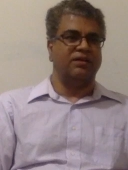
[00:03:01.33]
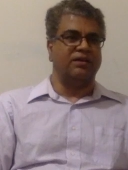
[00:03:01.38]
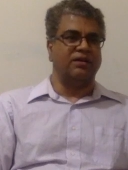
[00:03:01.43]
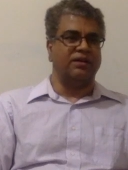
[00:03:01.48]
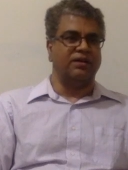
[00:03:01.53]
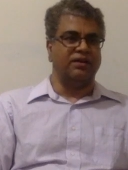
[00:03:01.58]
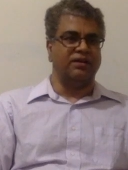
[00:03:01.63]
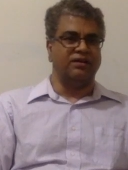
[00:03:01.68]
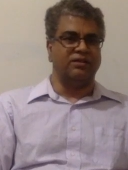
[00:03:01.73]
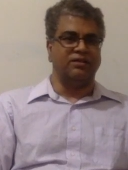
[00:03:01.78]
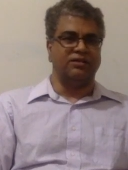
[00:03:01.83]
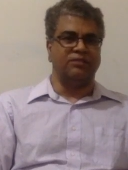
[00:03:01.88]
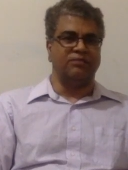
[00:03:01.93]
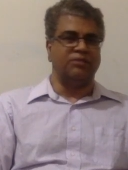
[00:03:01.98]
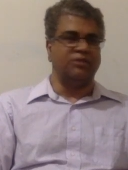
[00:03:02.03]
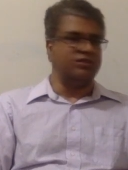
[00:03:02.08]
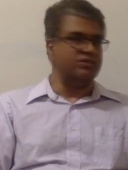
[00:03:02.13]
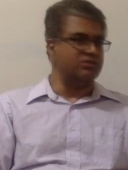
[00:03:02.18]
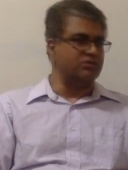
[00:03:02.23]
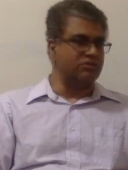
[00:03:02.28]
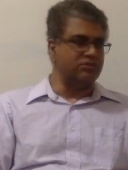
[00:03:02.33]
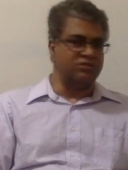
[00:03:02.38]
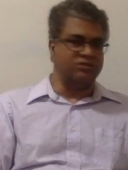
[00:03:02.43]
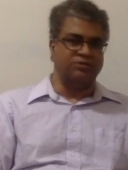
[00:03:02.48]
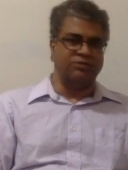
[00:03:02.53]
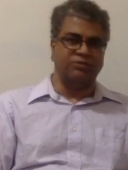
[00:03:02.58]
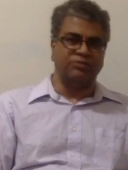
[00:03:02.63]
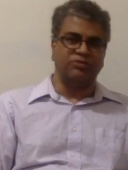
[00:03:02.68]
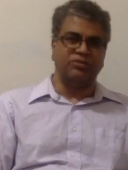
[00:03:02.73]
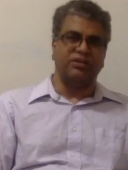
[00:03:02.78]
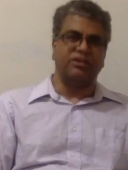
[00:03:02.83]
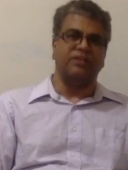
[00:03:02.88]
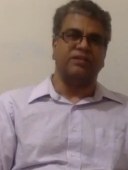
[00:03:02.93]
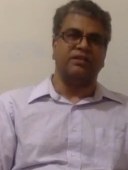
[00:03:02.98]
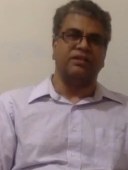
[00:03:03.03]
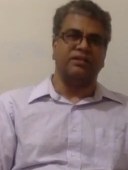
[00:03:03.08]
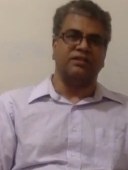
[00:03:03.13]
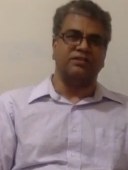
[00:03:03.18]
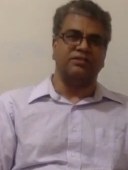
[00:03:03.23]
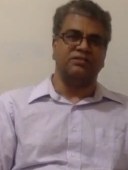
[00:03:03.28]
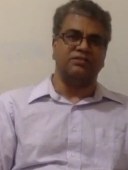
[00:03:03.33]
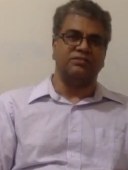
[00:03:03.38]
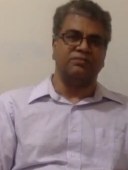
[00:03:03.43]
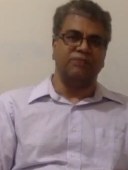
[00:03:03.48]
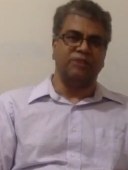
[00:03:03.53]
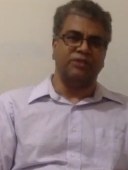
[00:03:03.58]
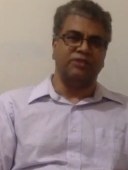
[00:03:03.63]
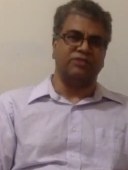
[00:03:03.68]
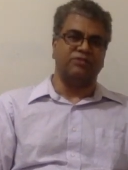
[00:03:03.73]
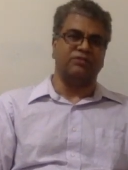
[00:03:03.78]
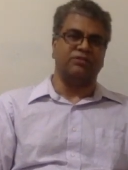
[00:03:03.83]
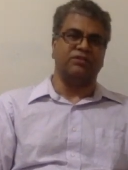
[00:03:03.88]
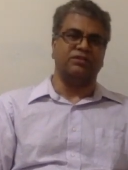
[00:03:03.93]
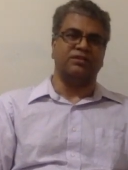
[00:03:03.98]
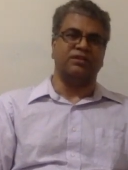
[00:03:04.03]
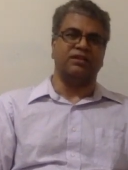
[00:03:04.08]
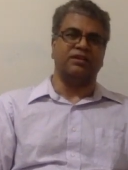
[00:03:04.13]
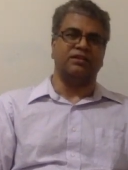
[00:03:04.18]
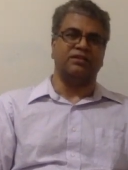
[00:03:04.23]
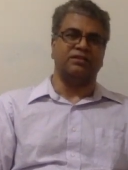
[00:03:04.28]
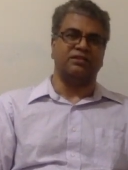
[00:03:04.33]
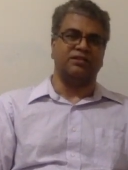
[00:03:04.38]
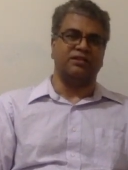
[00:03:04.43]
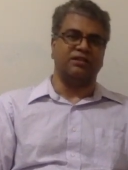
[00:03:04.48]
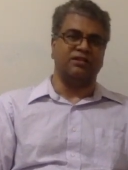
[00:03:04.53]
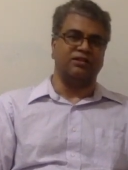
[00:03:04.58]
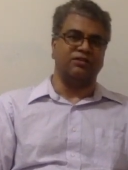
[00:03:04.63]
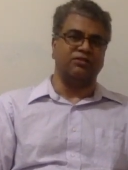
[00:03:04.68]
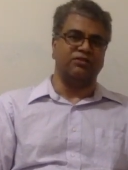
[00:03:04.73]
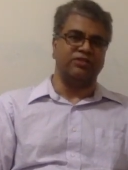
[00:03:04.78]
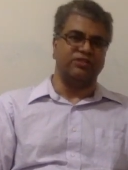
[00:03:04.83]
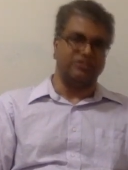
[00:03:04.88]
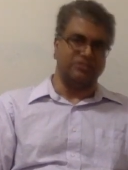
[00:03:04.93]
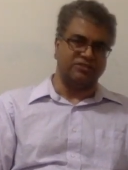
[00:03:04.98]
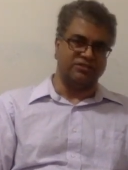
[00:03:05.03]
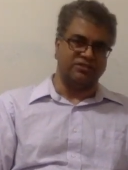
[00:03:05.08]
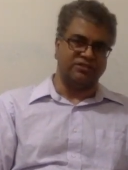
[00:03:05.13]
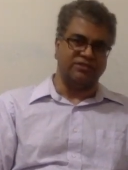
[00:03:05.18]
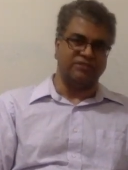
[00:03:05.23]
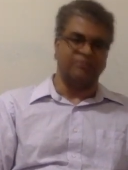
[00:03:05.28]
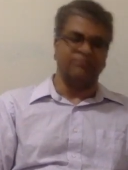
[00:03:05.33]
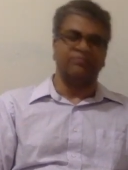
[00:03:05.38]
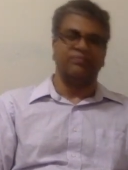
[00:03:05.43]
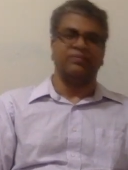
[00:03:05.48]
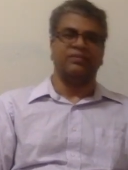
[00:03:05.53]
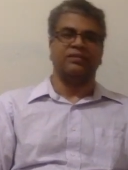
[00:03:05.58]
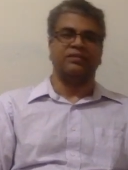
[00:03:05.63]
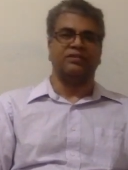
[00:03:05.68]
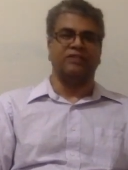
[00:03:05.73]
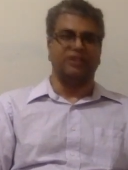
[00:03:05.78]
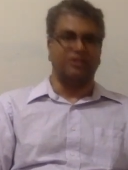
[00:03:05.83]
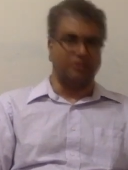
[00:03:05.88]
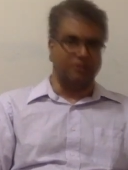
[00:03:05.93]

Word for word: and uh, please go to the website and make sure that uh, you register. Thank